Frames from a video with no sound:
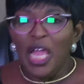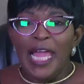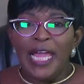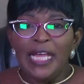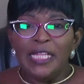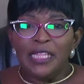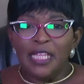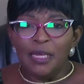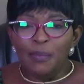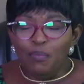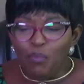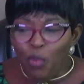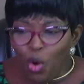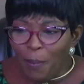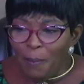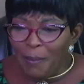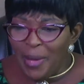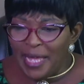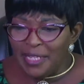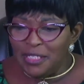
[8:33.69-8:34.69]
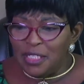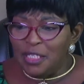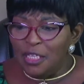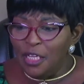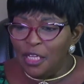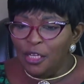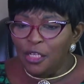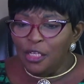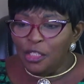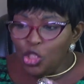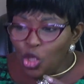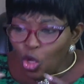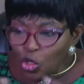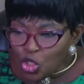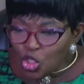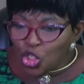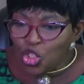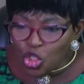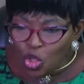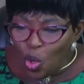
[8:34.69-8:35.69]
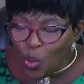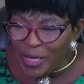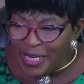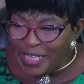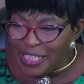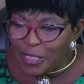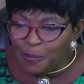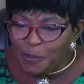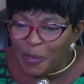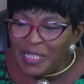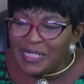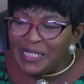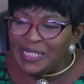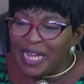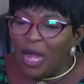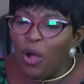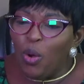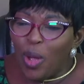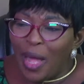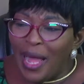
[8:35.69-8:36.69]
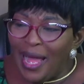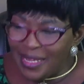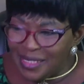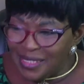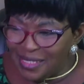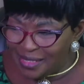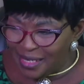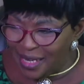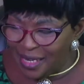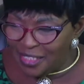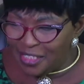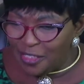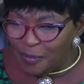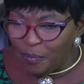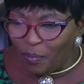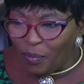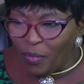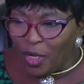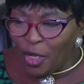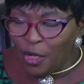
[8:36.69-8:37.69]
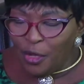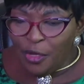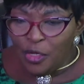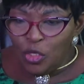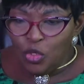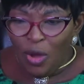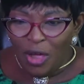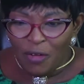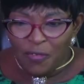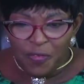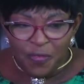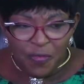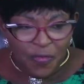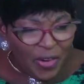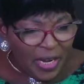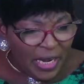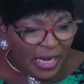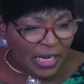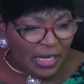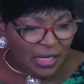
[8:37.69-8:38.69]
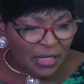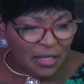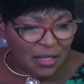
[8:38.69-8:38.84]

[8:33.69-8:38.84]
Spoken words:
The moment your soul is being downcasted, you are feeling